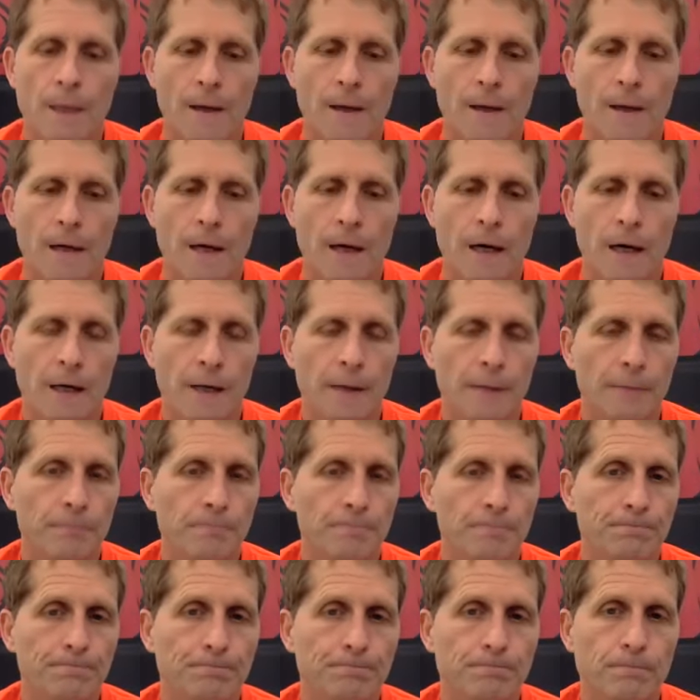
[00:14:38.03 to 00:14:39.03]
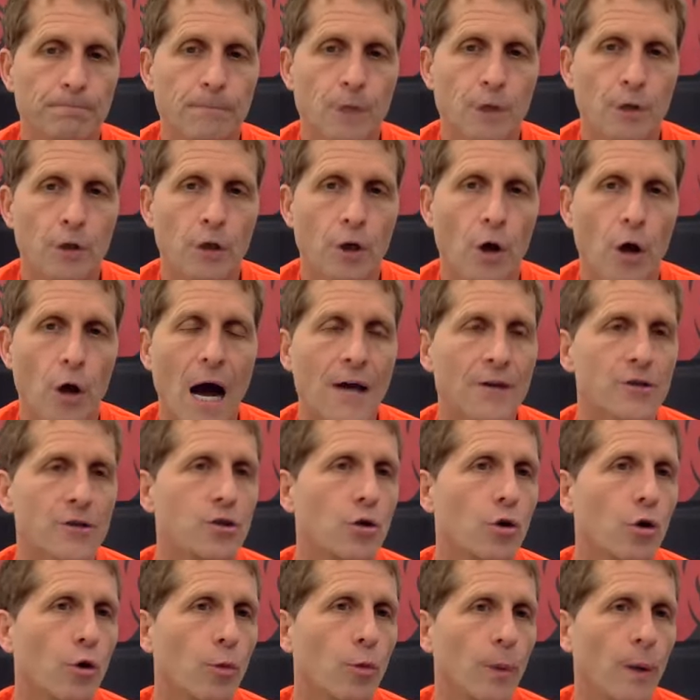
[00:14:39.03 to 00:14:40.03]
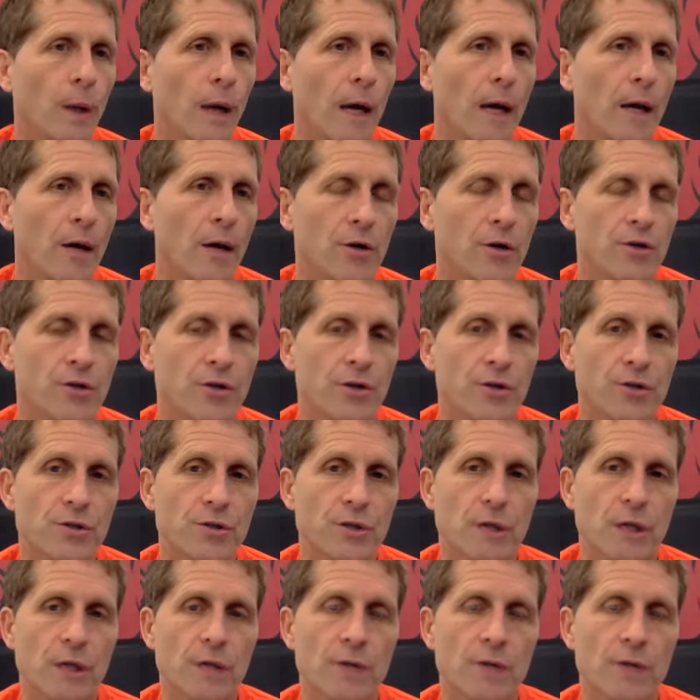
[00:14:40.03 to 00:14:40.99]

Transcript: you know, high school players.